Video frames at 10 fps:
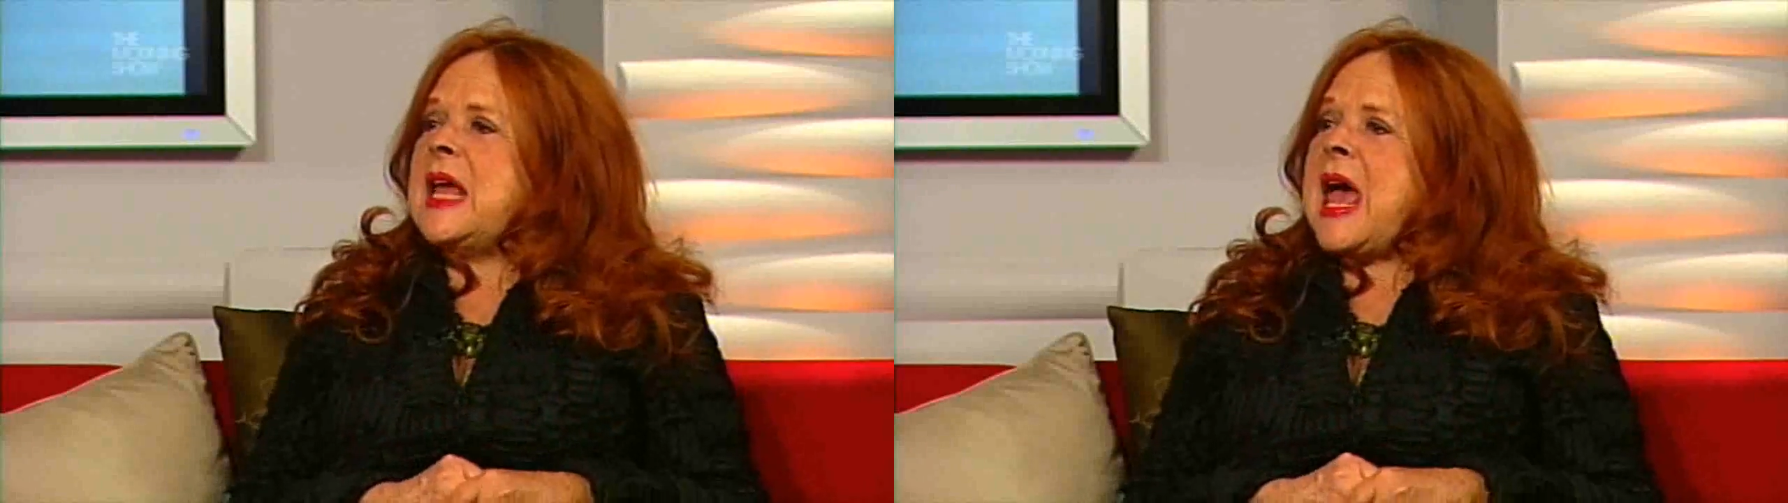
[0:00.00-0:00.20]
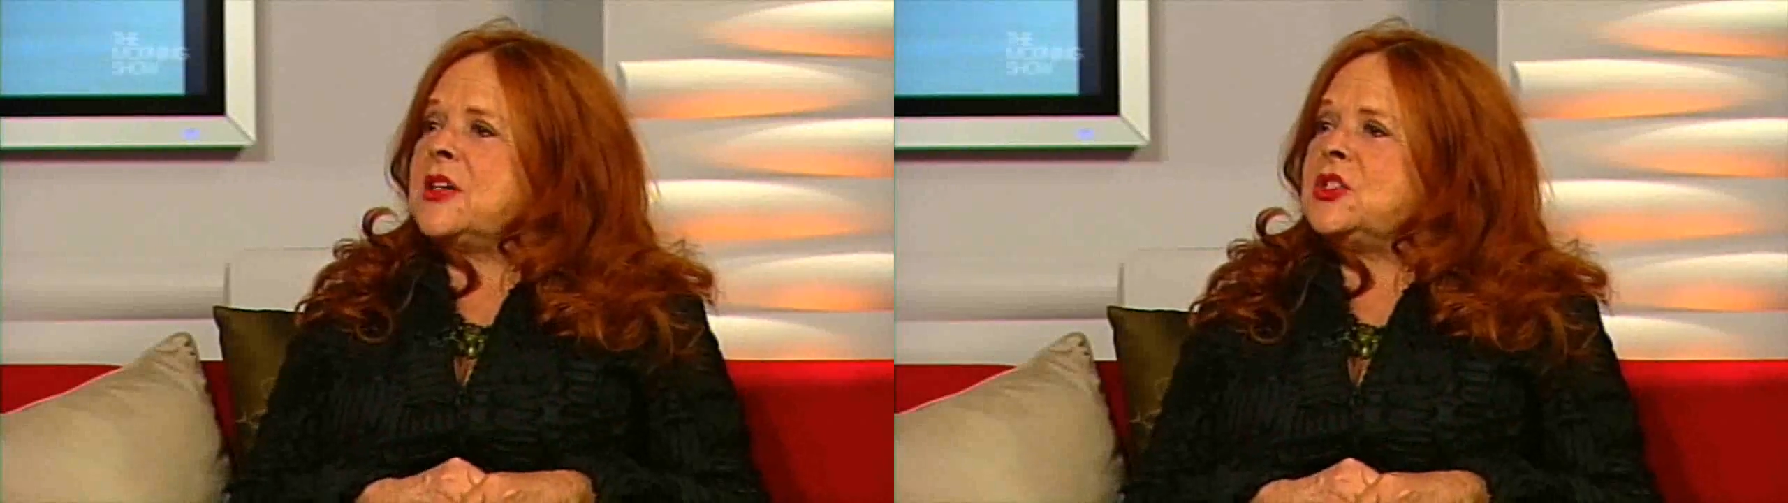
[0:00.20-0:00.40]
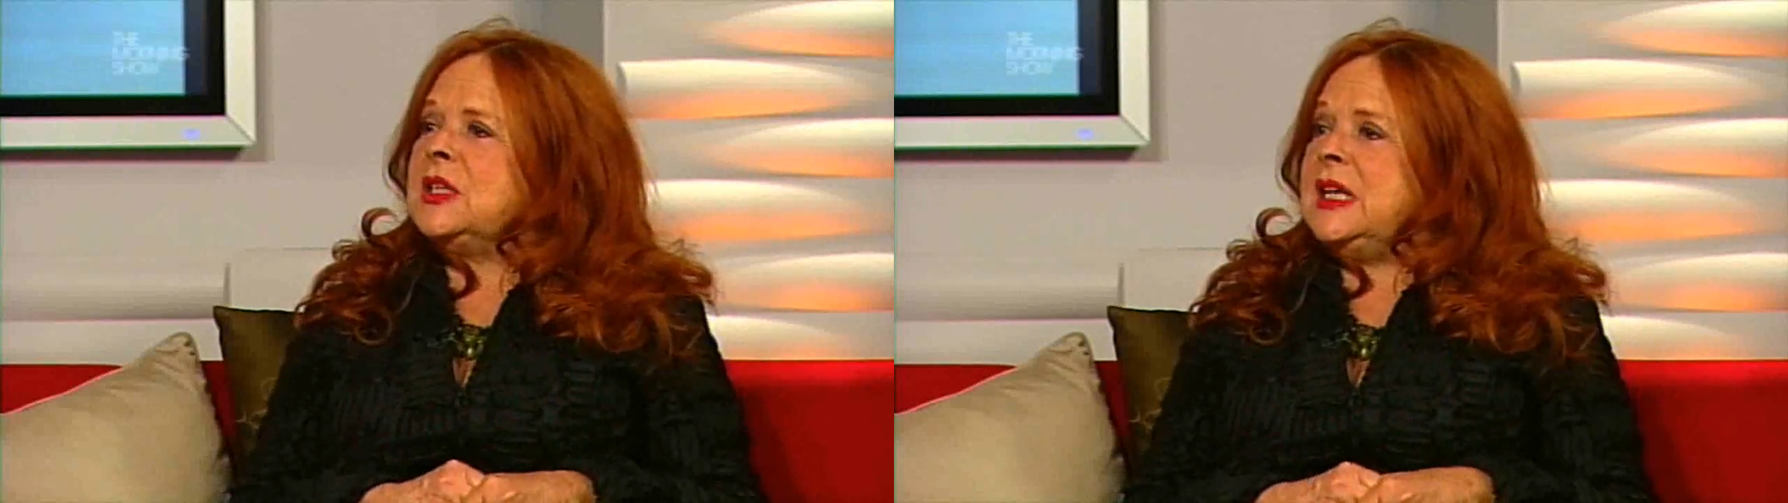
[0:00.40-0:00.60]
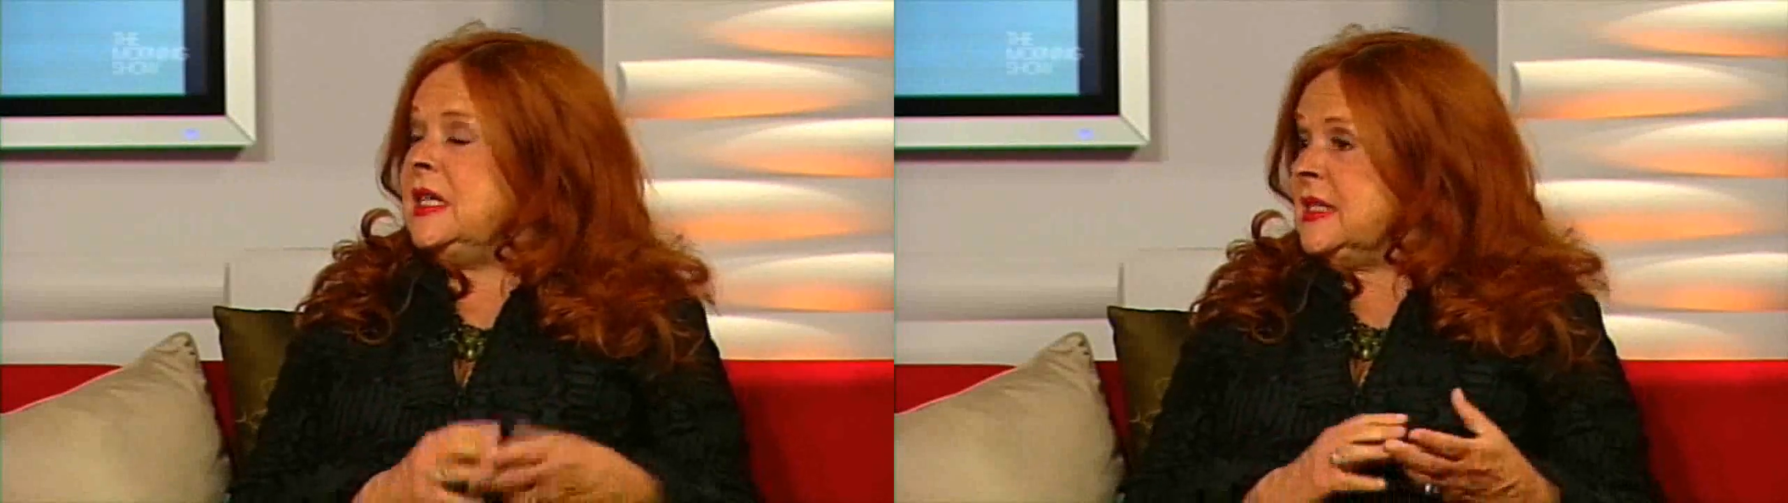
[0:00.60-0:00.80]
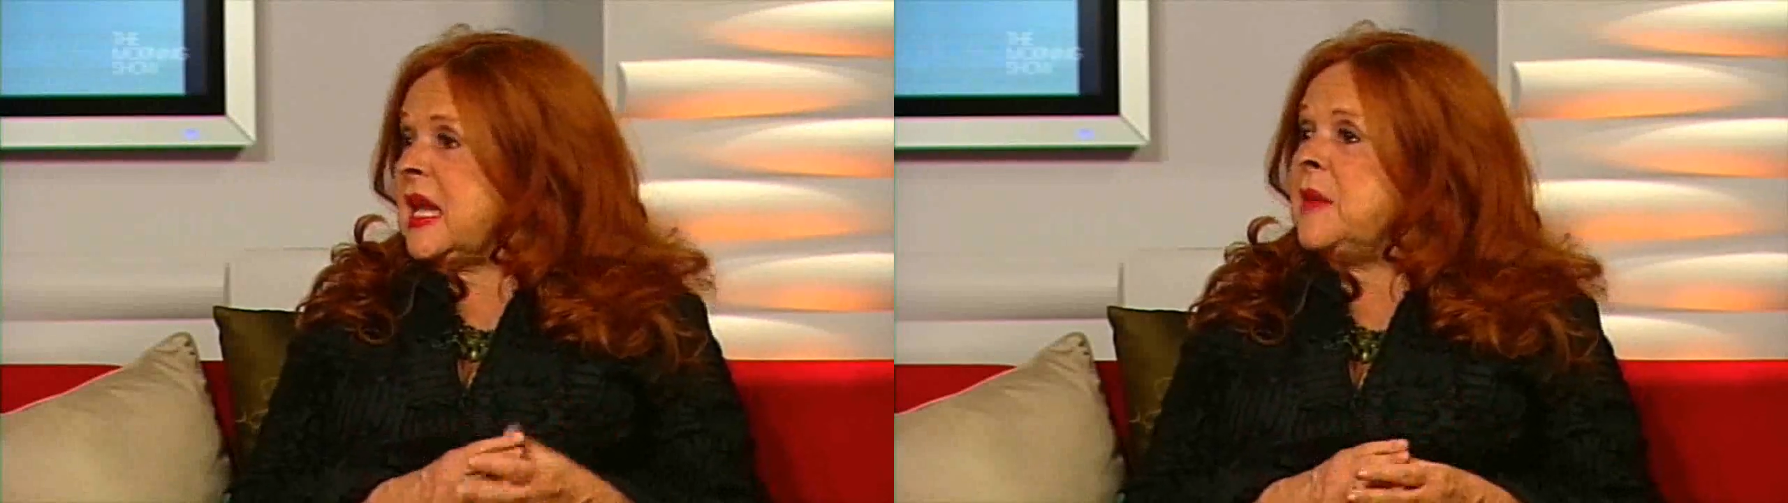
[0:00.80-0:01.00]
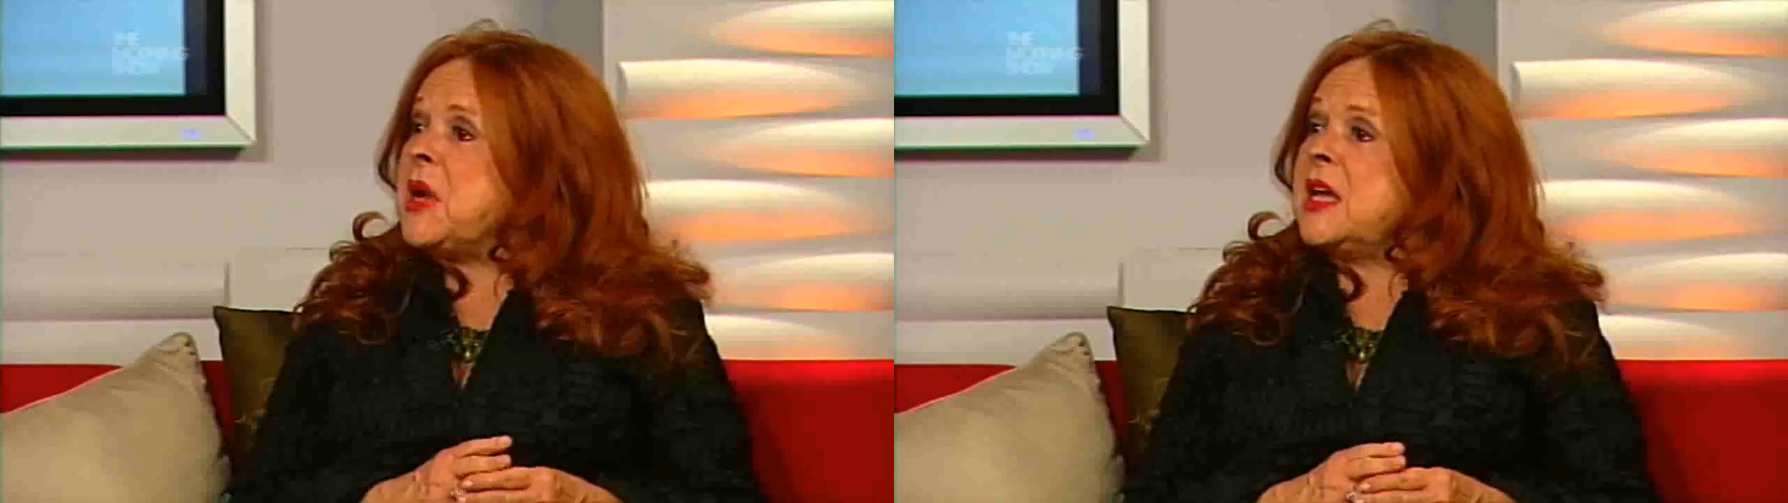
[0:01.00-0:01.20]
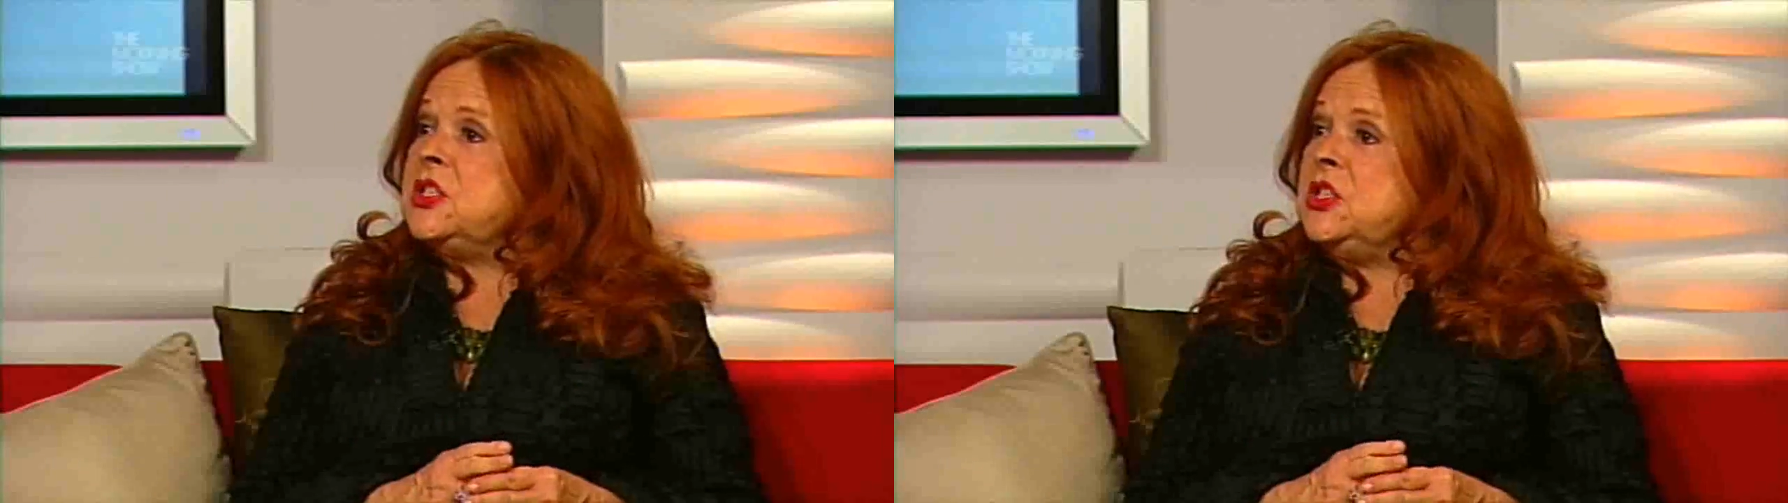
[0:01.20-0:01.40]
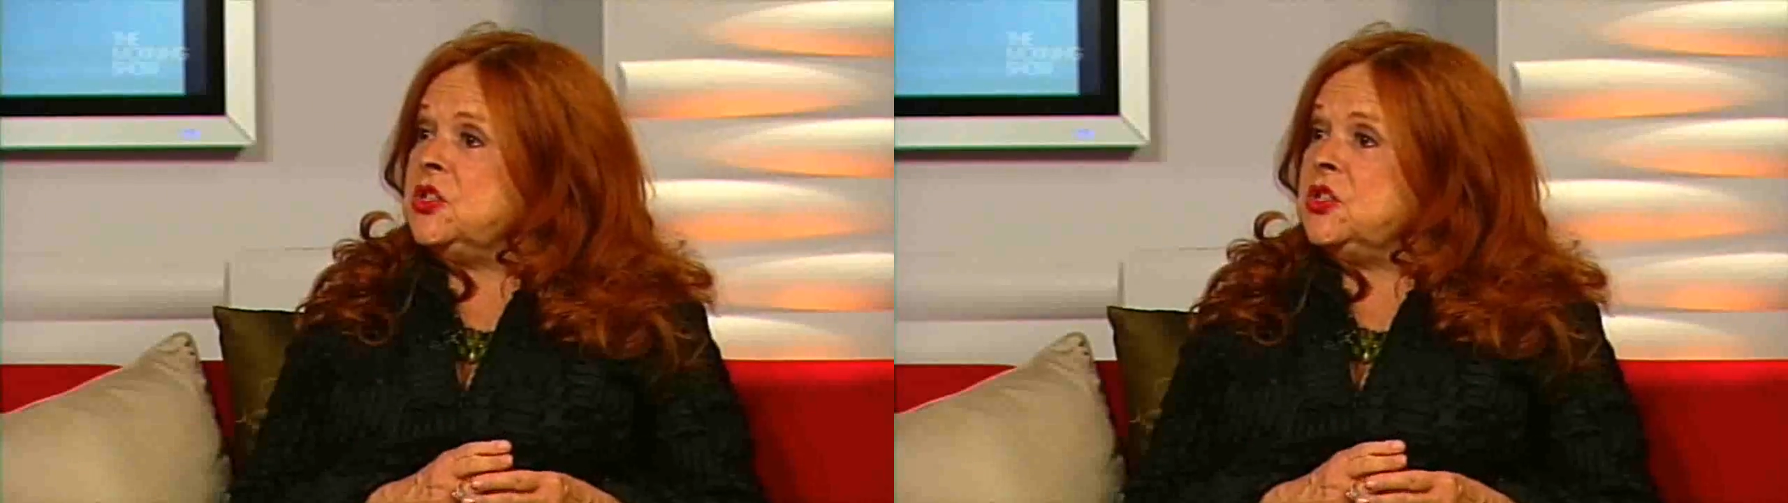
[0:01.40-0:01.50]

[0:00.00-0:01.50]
actually he escaped Nazi